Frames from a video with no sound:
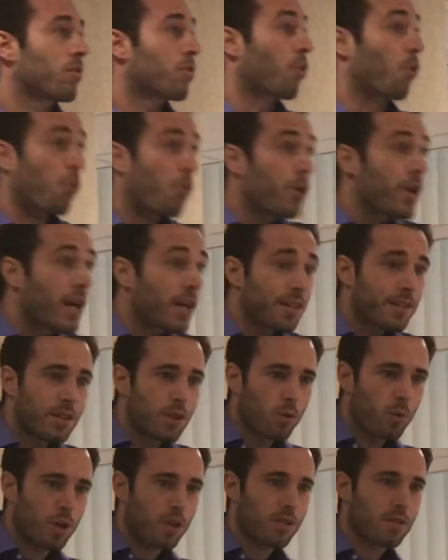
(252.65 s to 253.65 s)
The
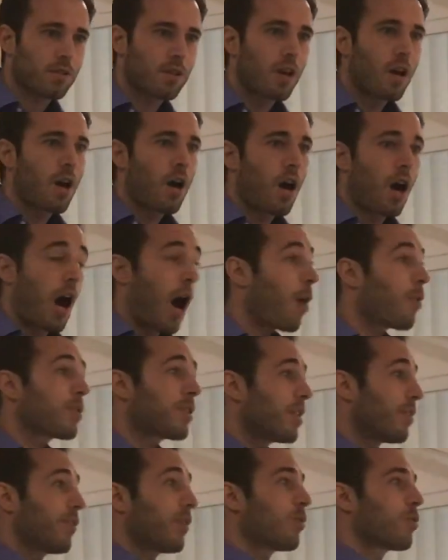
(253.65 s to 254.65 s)
reality was, I
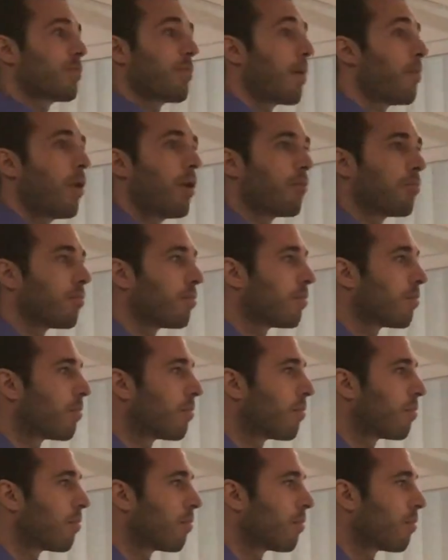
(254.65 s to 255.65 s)
was living with my mom.
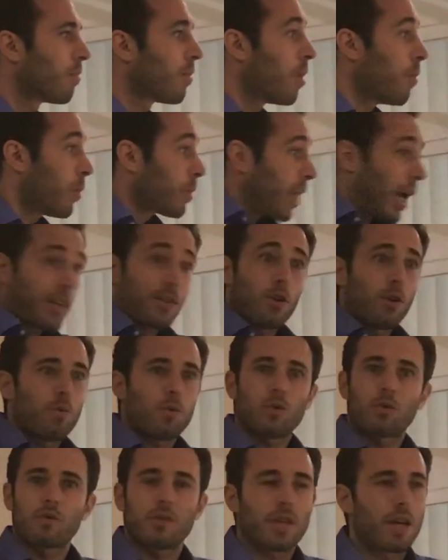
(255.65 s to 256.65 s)
But I didn't
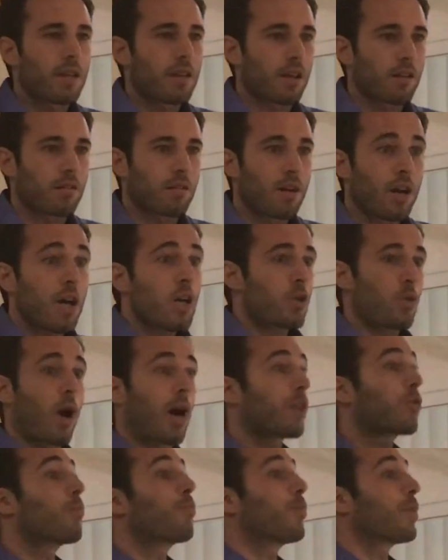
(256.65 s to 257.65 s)
want to say that, so I
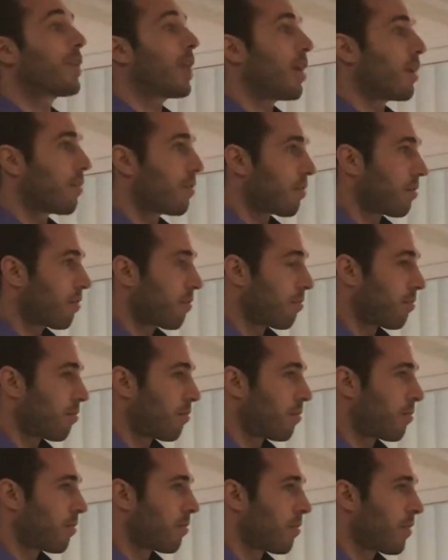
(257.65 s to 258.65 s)
had to pretend.
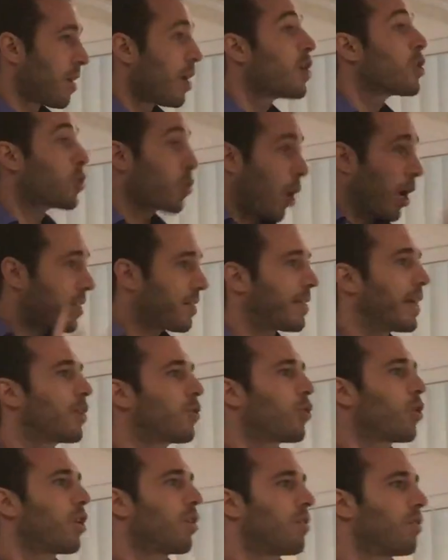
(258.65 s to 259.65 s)
So I
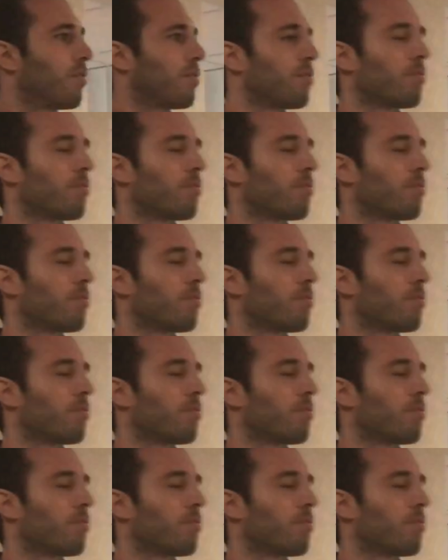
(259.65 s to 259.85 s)
said to her,